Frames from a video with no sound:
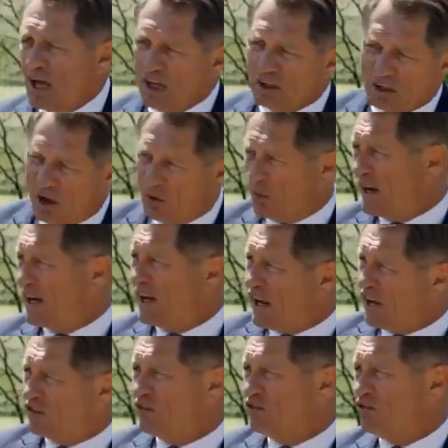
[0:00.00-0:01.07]
Not
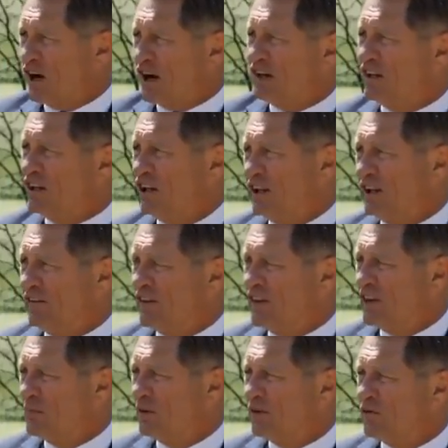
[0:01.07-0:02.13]
radiation trying to kill
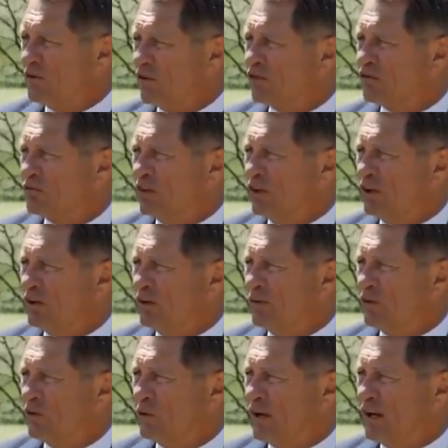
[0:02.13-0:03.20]
everything, but of course we know if
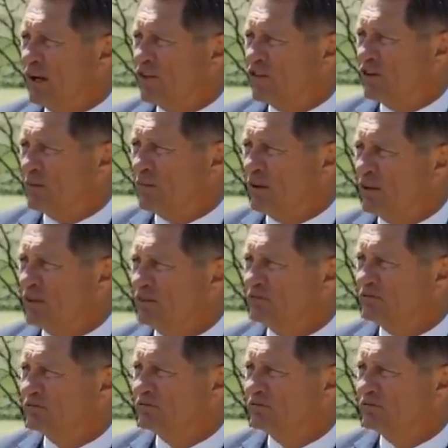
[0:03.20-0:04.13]
you radiate something,